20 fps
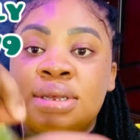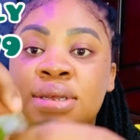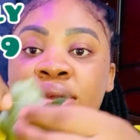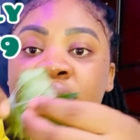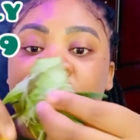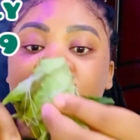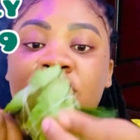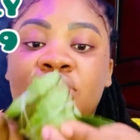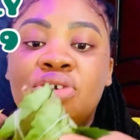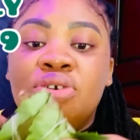
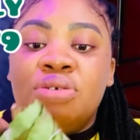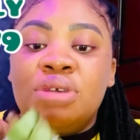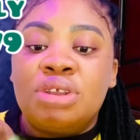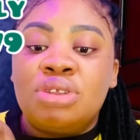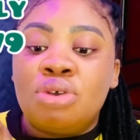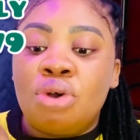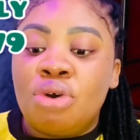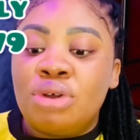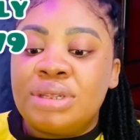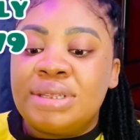secure it
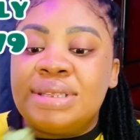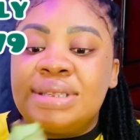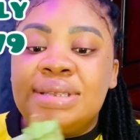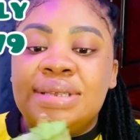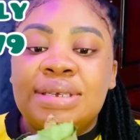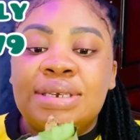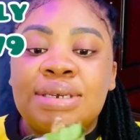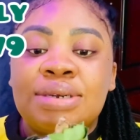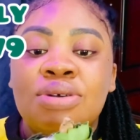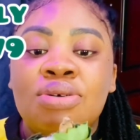
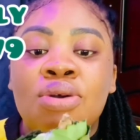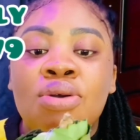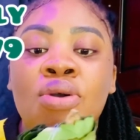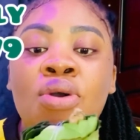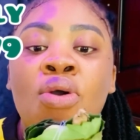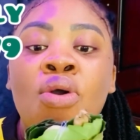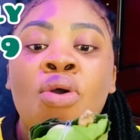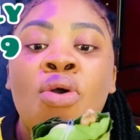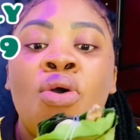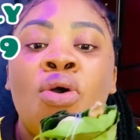until
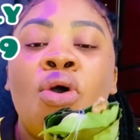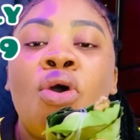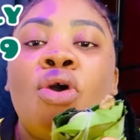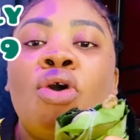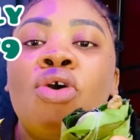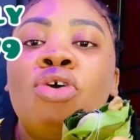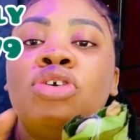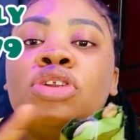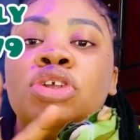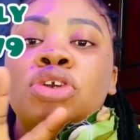
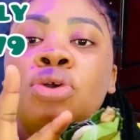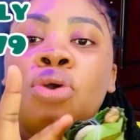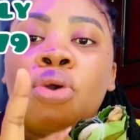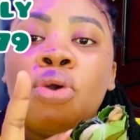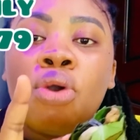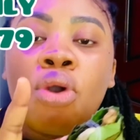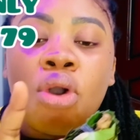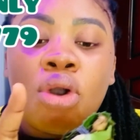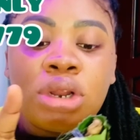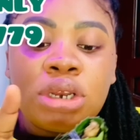all the
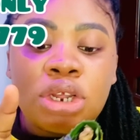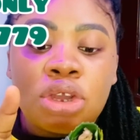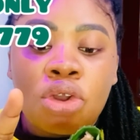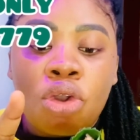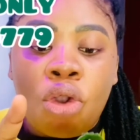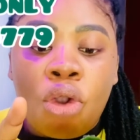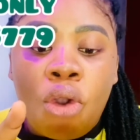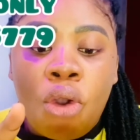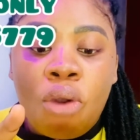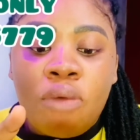
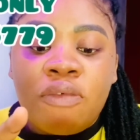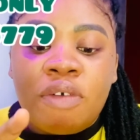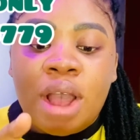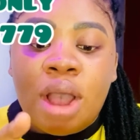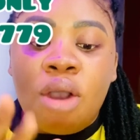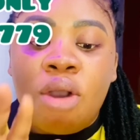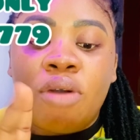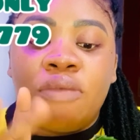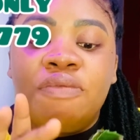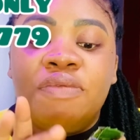cover
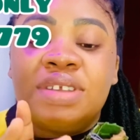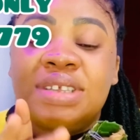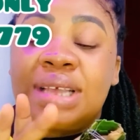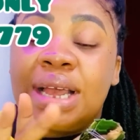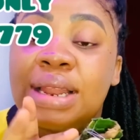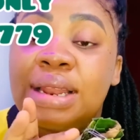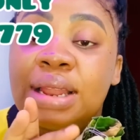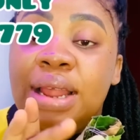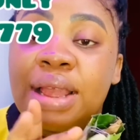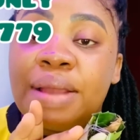of this
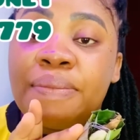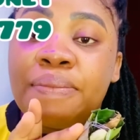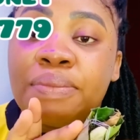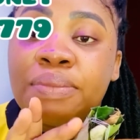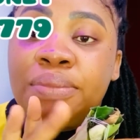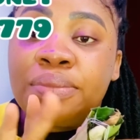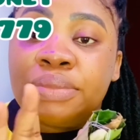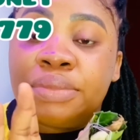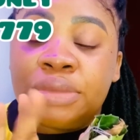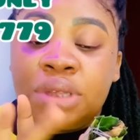
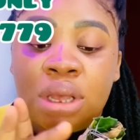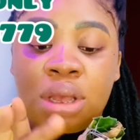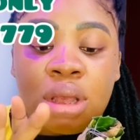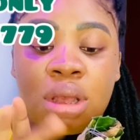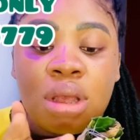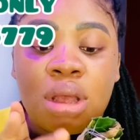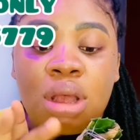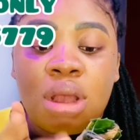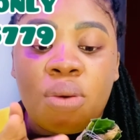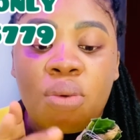
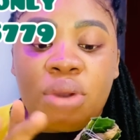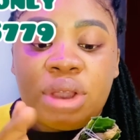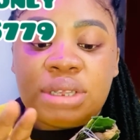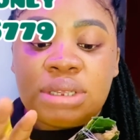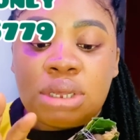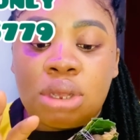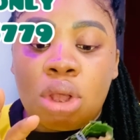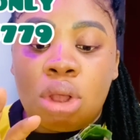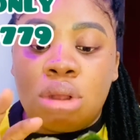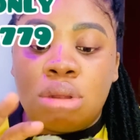what is
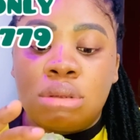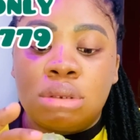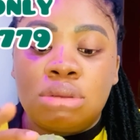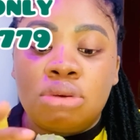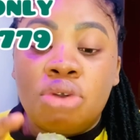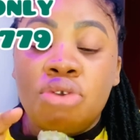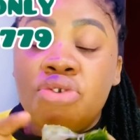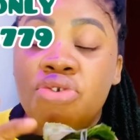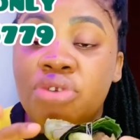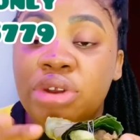it called,
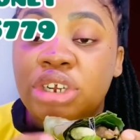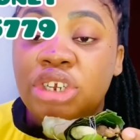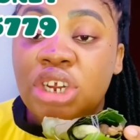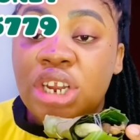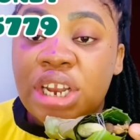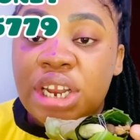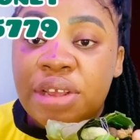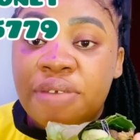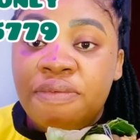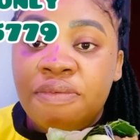
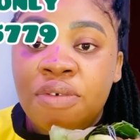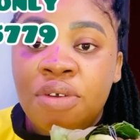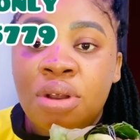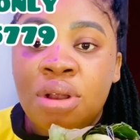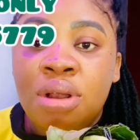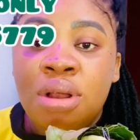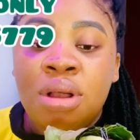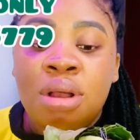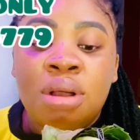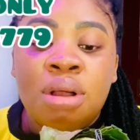ogrishi leaf,
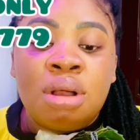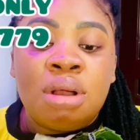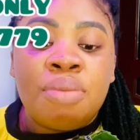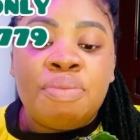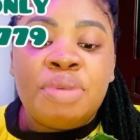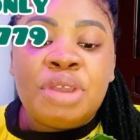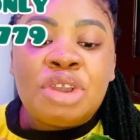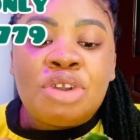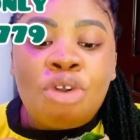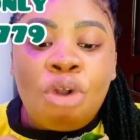
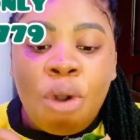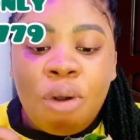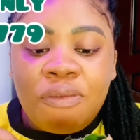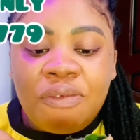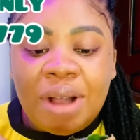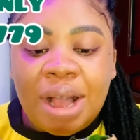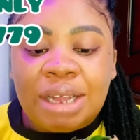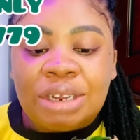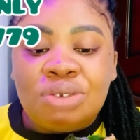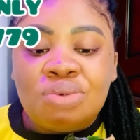being
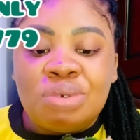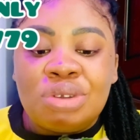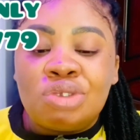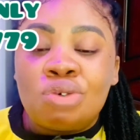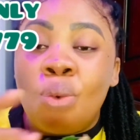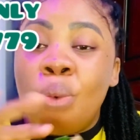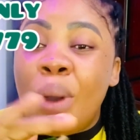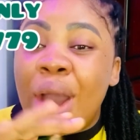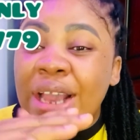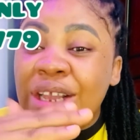covered
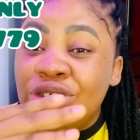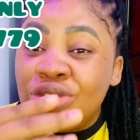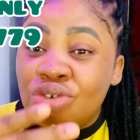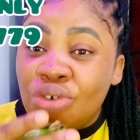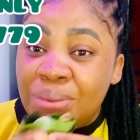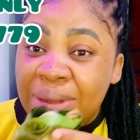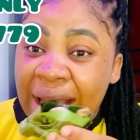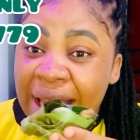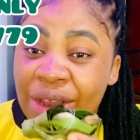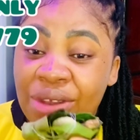with white
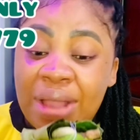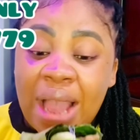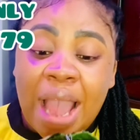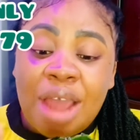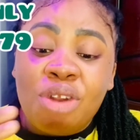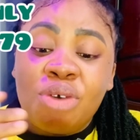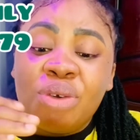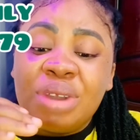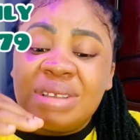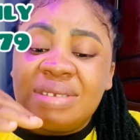rope, that you are
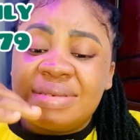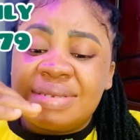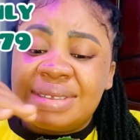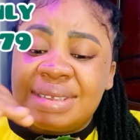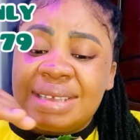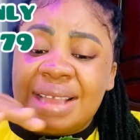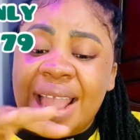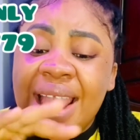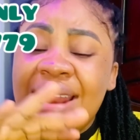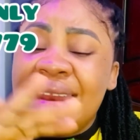not going to
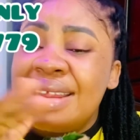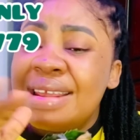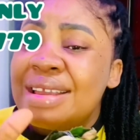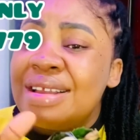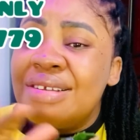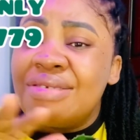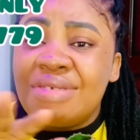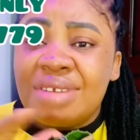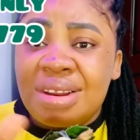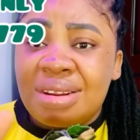see any
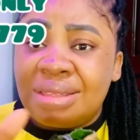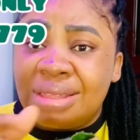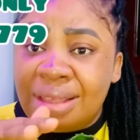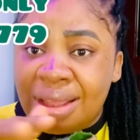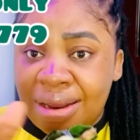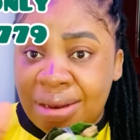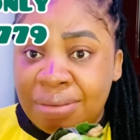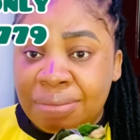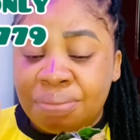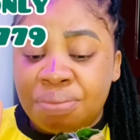green
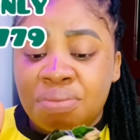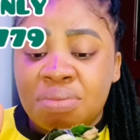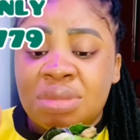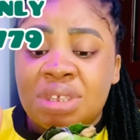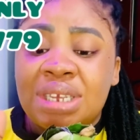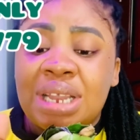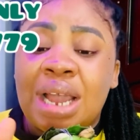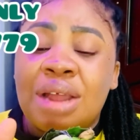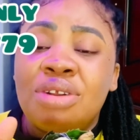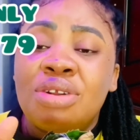thing.
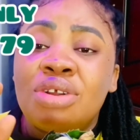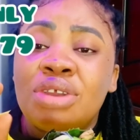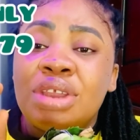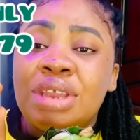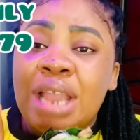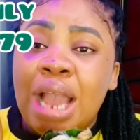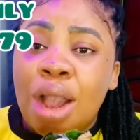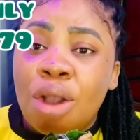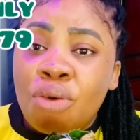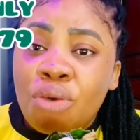
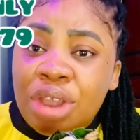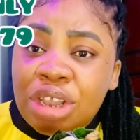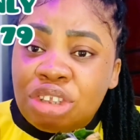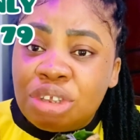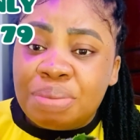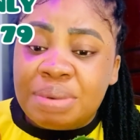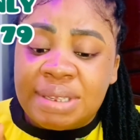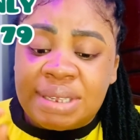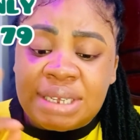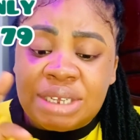You are going to
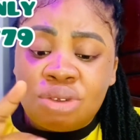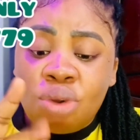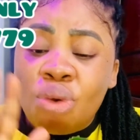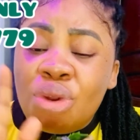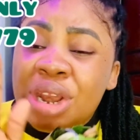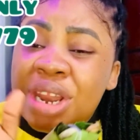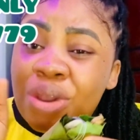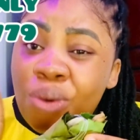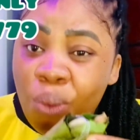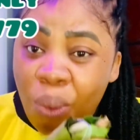be seeing
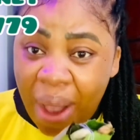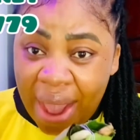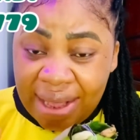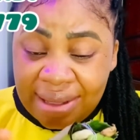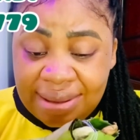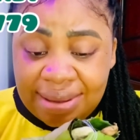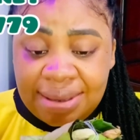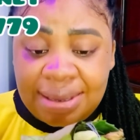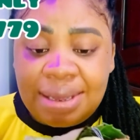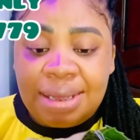only
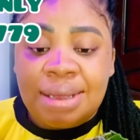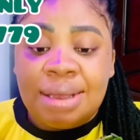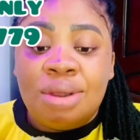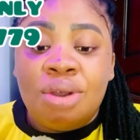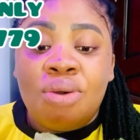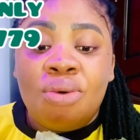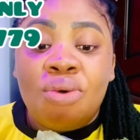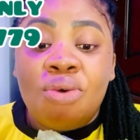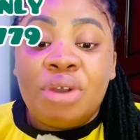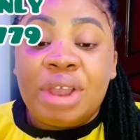white.
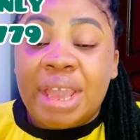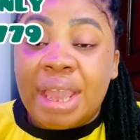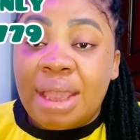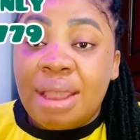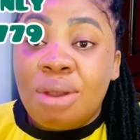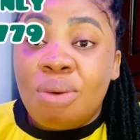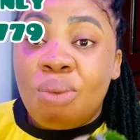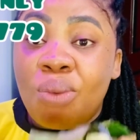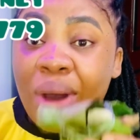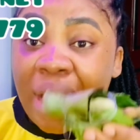Okay,
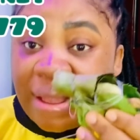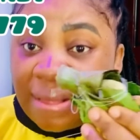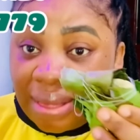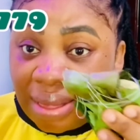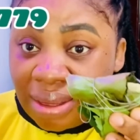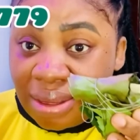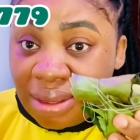white